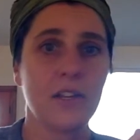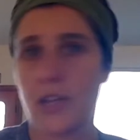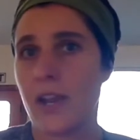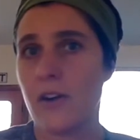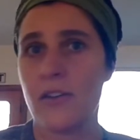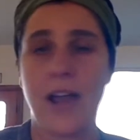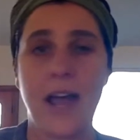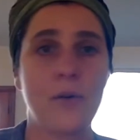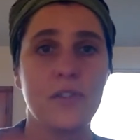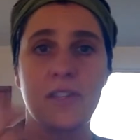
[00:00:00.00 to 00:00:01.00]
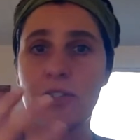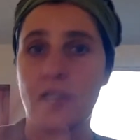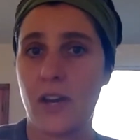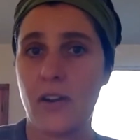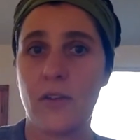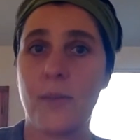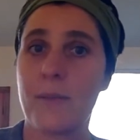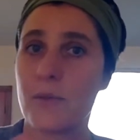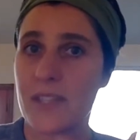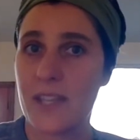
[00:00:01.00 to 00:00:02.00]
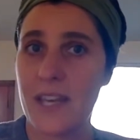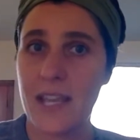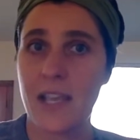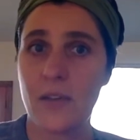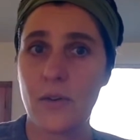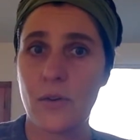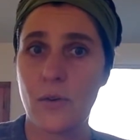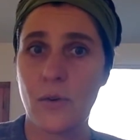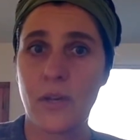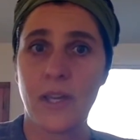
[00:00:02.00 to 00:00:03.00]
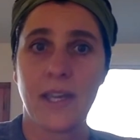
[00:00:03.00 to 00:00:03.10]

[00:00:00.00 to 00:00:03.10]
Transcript: took care of their house and took care, and their baby was in the NICU